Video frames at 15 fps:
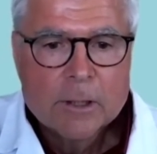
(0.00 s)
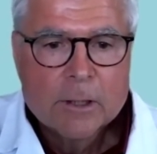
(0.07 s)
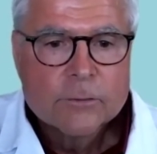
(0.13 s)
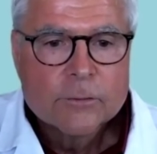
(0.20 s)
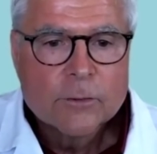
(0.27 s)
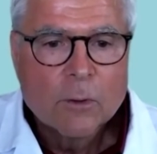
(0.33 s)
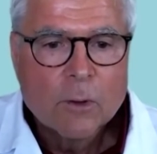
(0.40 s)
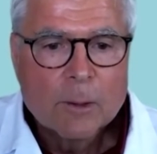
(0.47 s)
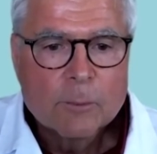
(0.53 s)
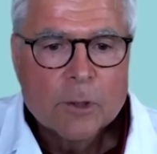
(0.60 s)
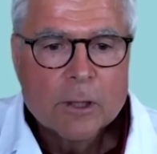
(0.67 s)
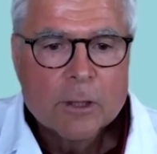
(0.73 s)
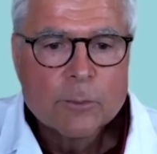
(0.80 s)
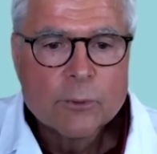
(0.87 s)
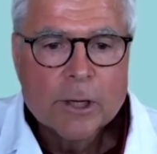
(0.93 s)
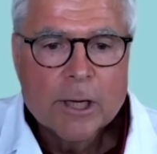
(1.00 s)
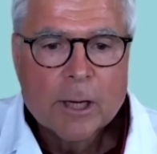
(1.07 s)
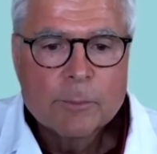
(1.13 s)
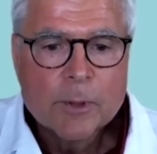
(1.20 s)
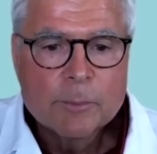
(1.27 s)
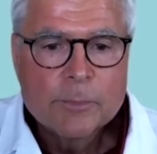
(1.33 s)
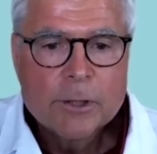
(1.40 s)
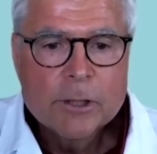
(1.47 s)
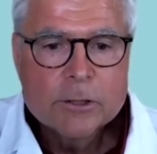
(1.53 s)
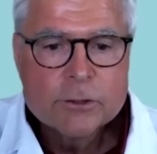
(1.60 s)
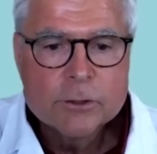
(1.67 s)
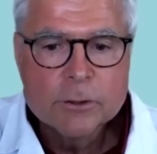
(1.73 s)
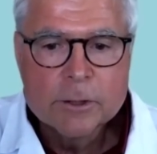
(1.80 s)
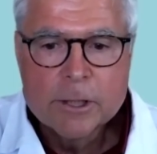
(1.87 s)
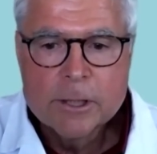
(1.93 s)
So I'm going to bring up a
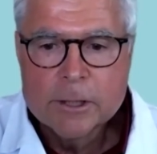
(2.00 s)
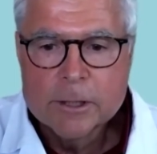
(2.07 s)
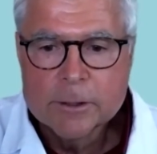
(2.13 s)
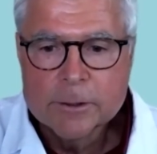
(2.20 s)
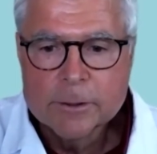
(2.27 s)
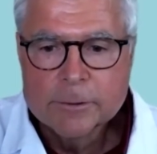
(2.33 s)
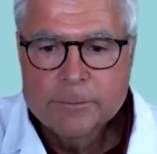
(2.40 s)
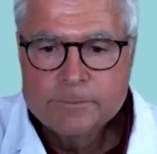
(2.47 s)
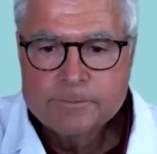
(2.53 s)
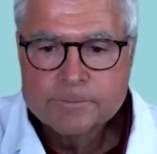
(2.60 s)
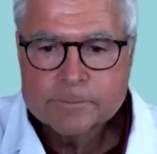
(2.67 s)
picture here